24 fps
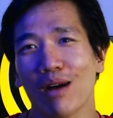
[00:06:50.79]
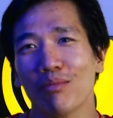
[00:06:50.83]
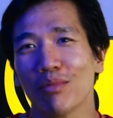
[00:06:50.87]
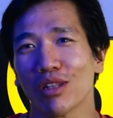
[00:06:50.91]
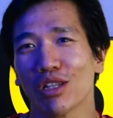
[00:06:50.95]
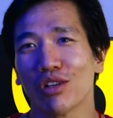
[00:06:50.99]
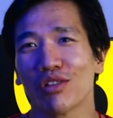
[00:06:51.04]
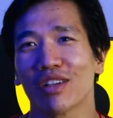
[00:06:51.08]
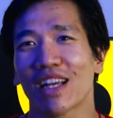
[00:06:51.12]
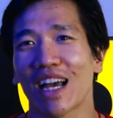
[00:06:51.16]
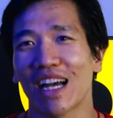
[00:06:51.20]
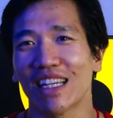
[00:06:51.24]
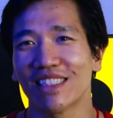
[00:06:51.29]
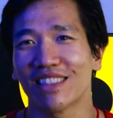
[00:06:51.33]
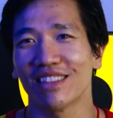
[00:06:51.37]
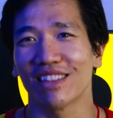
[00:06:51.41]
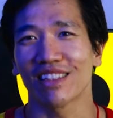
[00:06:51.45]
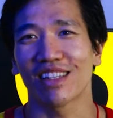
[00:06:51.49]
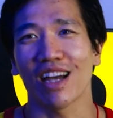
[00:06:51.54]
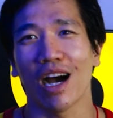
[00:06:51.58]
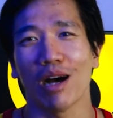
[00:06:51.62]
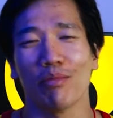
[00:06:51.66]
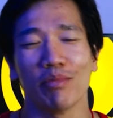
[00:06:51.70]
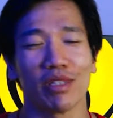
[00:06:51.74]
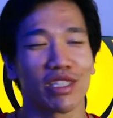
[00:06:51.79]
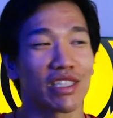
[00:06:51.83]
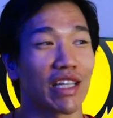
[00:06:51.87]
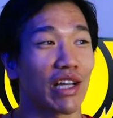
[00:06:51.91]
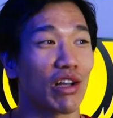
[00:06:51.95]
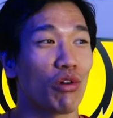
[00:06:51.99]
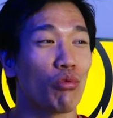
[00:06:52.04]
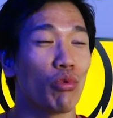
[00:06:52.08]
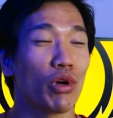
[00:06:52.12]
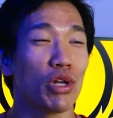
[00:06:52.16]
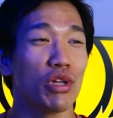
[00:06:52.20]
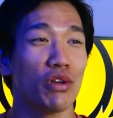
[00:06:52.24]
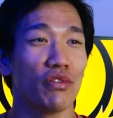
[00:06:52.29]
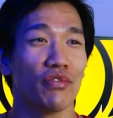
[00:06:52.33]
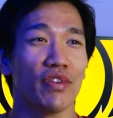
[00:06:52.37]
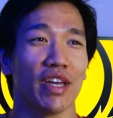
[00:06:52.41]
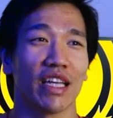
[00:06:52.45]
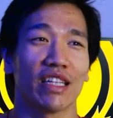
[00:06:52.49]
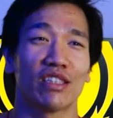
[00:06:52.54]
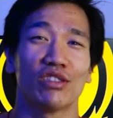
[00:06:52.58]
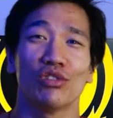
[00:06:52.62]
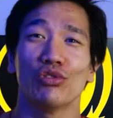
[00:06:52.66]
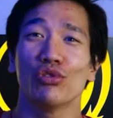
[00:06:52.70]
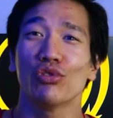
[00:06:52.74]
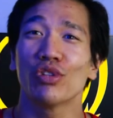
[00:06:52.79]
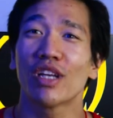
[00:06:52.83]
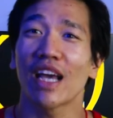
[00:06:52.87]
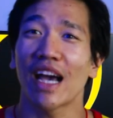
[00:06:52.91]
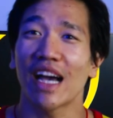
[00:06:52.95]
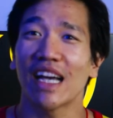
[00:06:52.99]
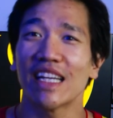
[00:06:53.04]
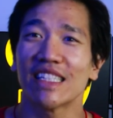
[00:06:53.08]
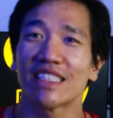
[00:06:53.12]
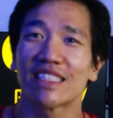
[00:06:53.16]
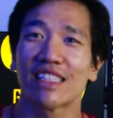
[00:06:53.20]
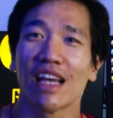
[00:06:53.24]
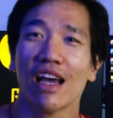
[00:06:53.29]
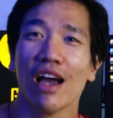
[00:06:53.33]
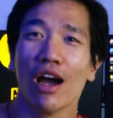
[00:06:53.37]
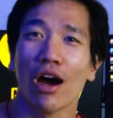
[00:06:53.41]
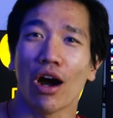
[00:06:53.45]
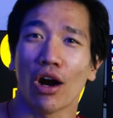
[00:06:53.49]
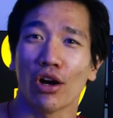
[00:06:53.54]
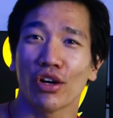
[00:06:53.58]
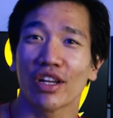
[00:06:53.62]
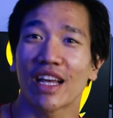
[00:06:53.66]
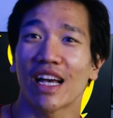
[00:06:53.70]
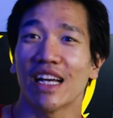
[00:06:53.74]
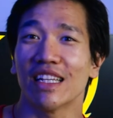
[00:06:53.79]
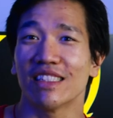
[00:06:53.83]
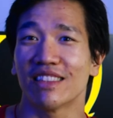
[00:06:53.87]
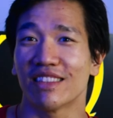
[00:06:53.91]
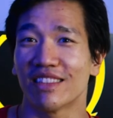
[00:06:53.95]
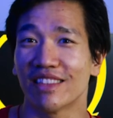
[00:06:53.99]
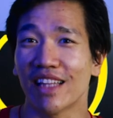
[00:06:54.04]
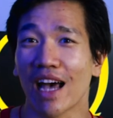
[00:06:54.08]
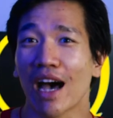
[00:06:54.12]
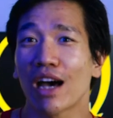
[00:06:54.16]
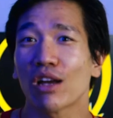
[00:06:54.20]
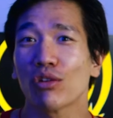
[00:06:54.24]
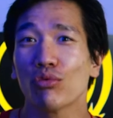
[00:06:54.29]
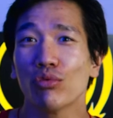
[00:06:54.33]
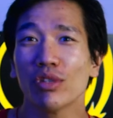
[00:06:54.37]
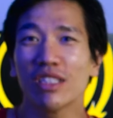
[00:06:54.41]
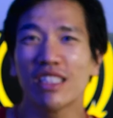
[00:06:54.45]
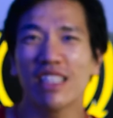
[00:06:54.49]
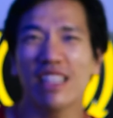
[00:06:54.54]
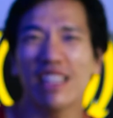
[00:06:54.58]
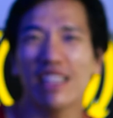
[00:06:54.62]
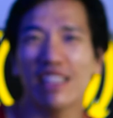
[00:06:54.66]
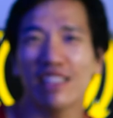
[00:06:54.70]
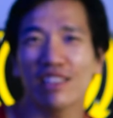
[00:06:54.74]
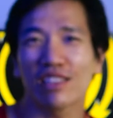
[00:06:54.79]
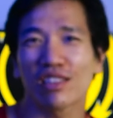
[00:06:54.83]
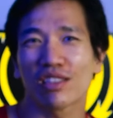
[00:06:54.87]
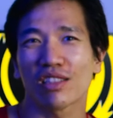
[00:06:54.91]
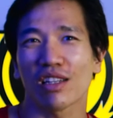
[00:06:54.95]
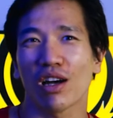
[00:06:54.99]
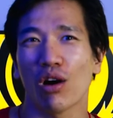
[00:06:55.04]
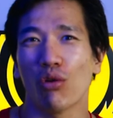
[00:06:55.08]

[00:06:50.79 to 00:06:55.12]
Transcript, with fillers: down below, guys, in the comments, like, what do you think? Are you guys down with this?